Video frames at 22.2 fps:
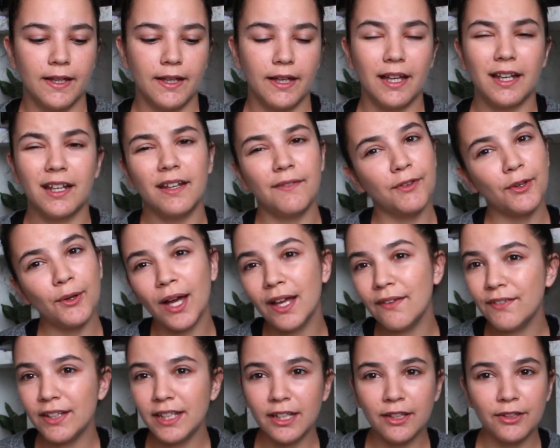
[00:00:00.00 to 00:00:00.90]
And if you
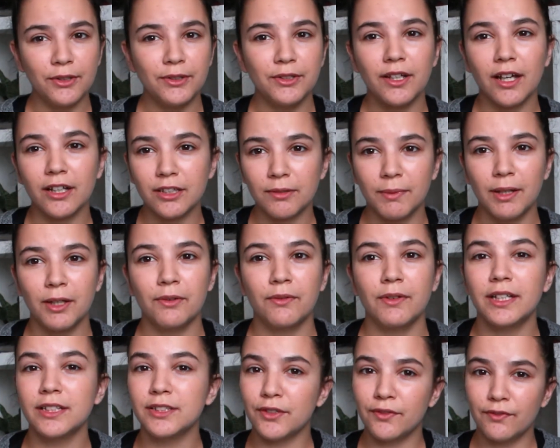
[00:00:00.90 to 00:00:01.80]
have any other
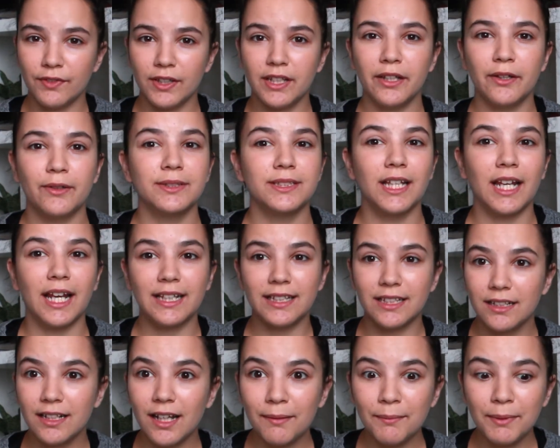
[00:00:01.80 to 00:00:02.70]
documentaries or videos that I
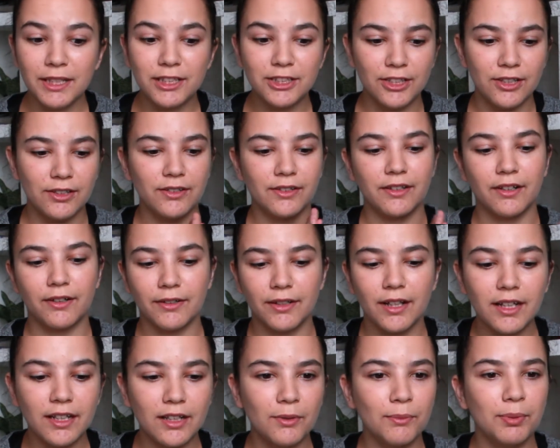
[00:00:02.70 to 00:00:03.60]
did not mention that are
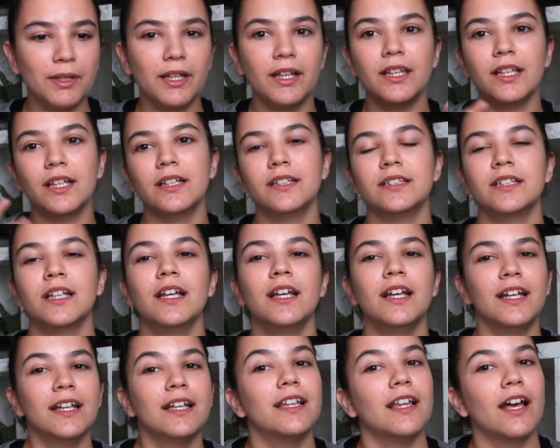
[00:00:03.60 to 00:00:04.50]
not in the playlist
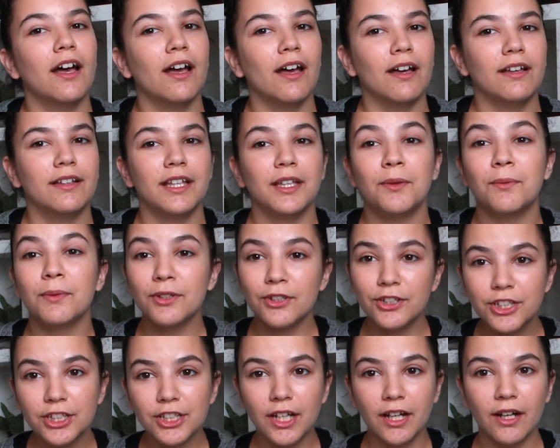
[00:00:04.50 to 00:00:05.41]
that you want
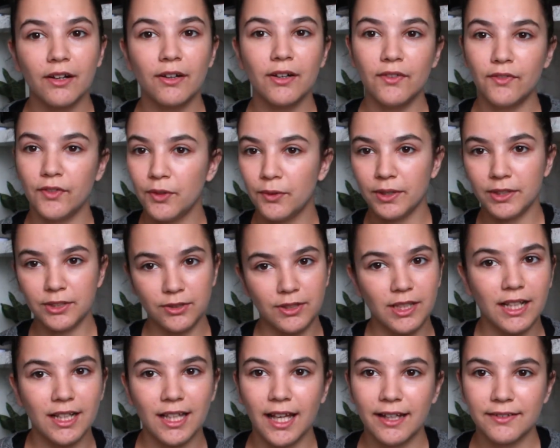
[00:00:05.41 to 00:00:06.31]
to share if you're into
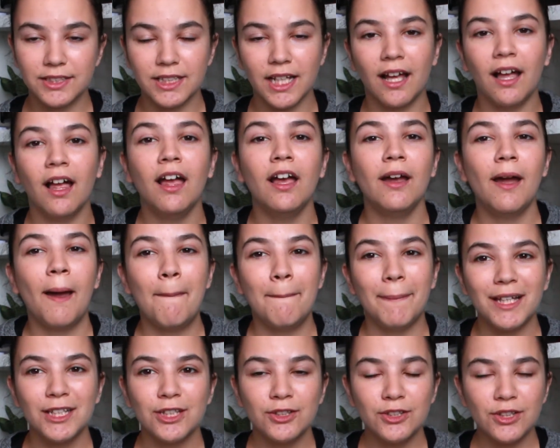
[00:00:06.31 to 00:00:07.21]
that lifestyle,
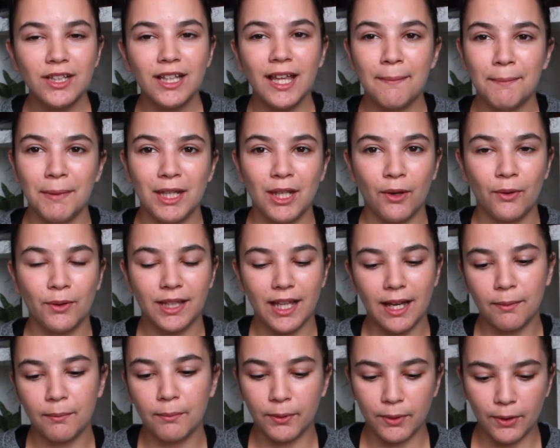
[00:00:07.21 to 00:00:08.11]
make sure to let me know
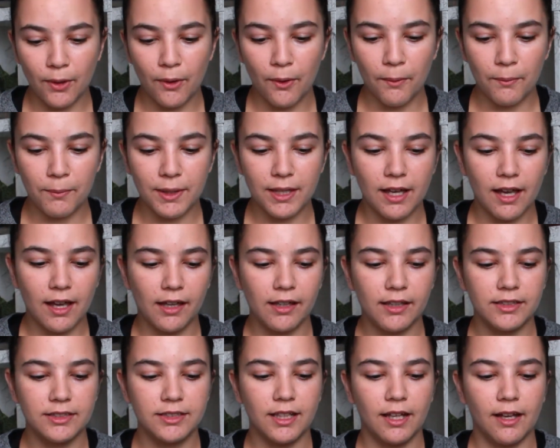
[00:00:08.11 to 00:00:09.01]
down below,
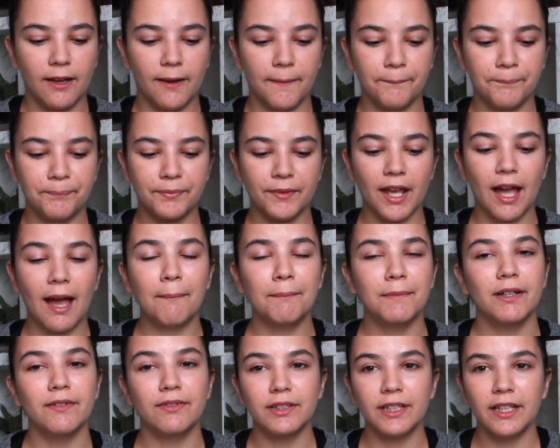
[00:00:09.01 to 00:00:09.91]
because
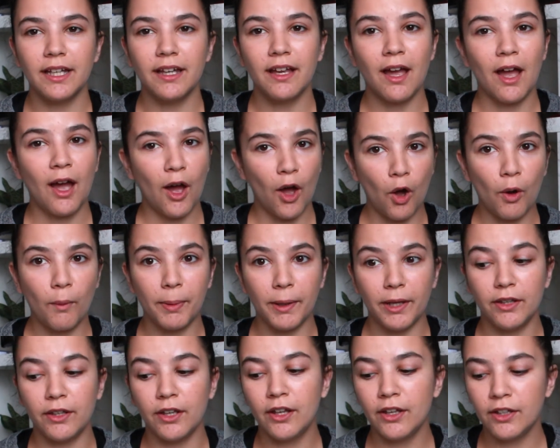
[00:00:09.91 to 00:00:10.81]
I'm definitely
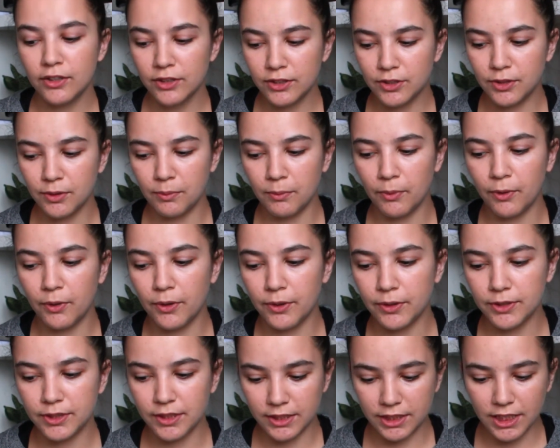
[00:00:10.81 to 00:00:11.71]
open to
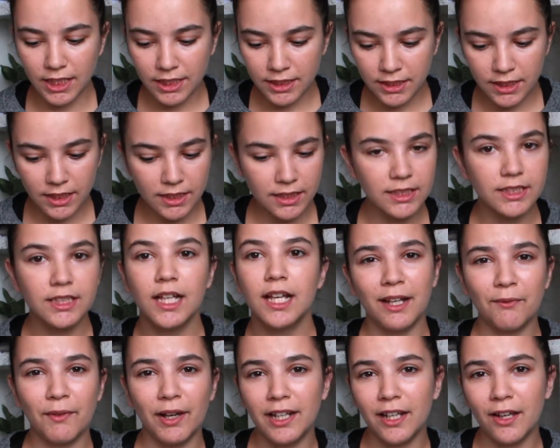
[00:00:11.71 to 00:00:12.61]
more suggestions.
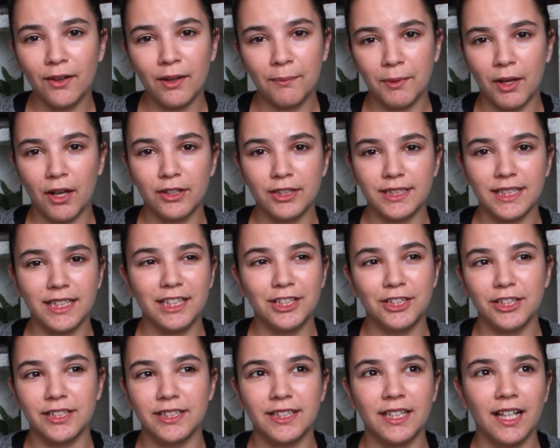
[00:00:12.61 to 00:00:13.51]
And right now I'm honestly
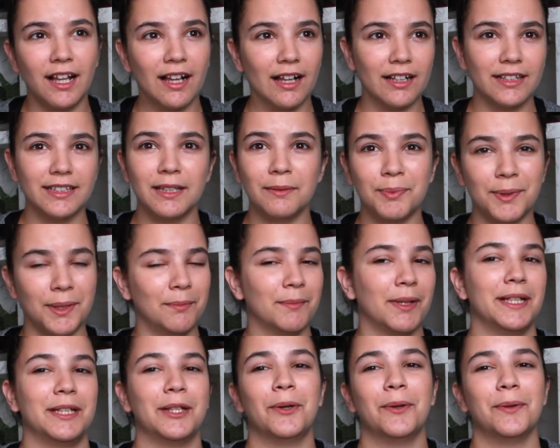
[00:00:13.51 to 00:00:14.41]
just dipping
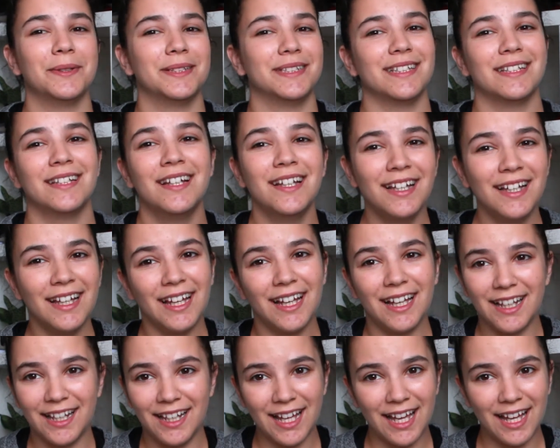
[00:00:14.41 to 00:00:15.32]
my toes
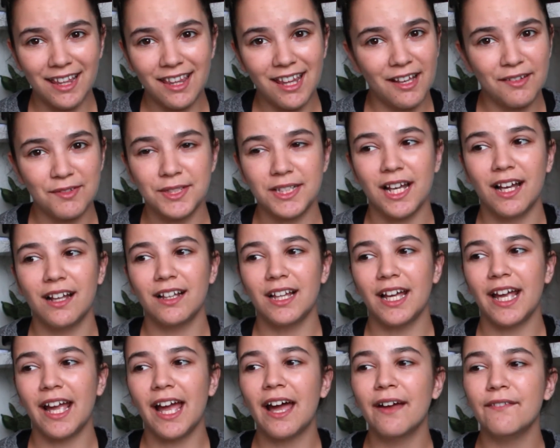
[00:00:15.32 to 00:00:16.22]
in that lifestyle.
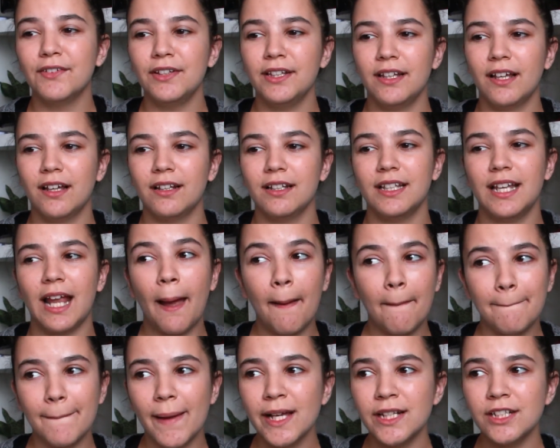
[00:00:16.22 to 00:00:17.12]
I haven't done
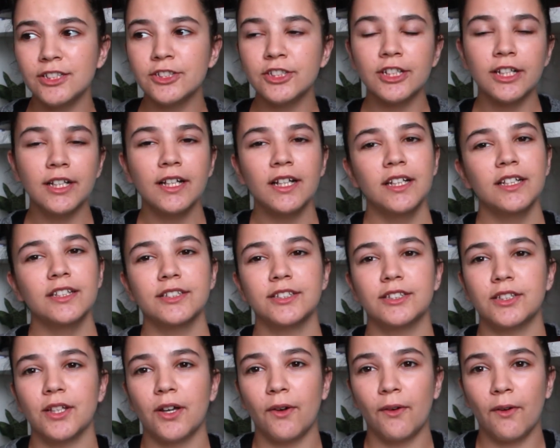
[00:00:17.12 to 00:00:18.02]
that much,
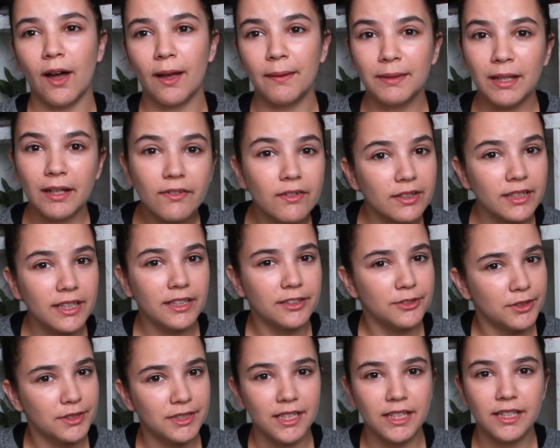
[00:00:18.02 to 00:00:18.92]
so I'm definitely
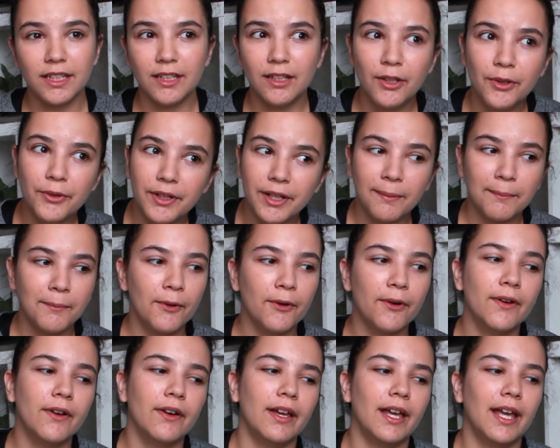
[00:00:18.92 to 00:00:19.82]
interested in learning
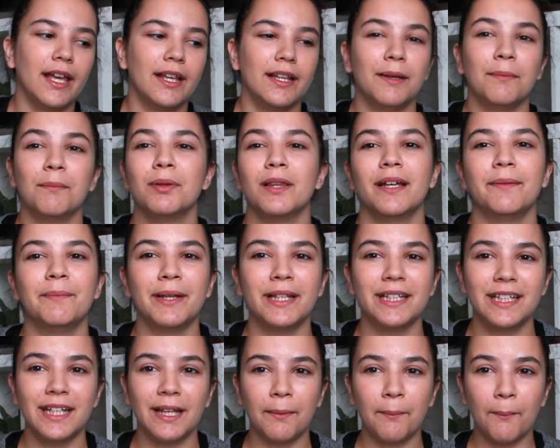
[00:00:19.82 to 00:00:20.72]
more and
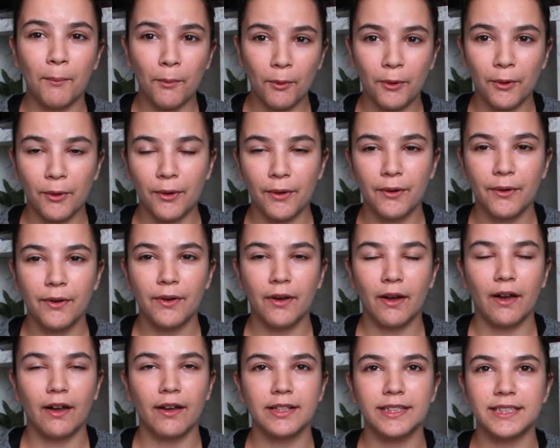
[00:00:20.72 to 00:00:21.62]
implementing more
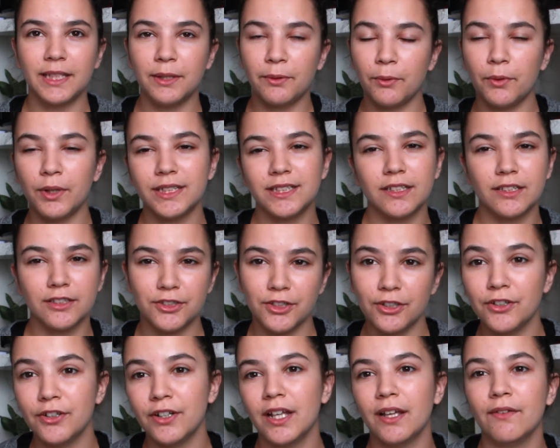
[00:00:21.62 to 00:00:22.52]
zero waste
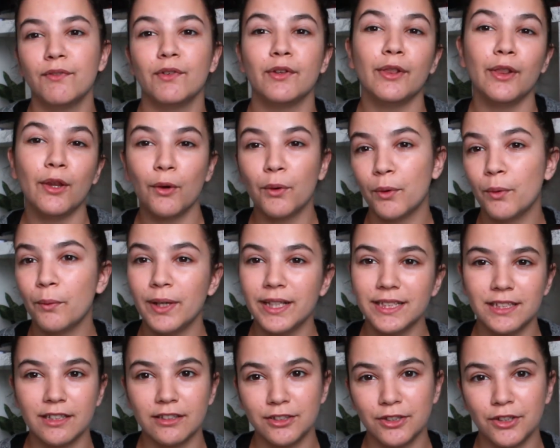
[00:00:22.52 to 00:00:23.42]
alternative and lower
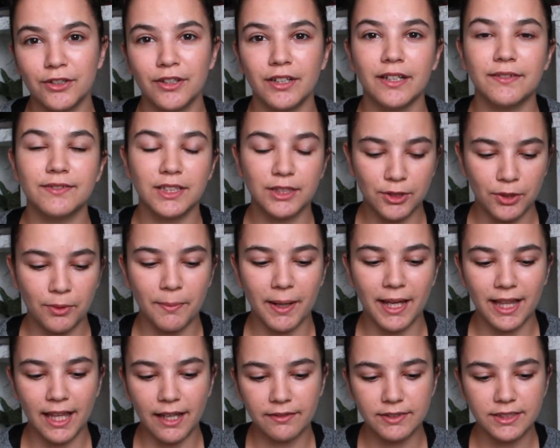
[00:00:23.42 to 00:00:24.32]
waste alternatives into
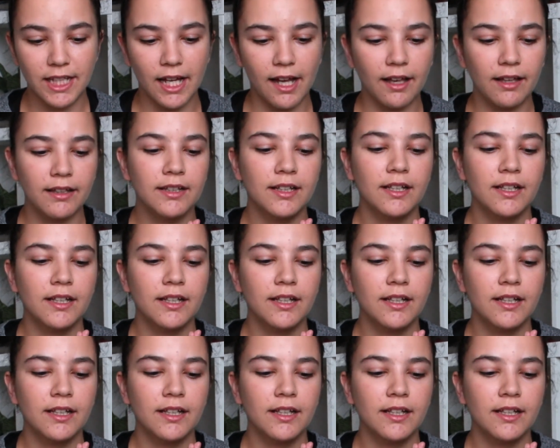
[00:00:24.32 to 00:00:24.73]
my lifestyle.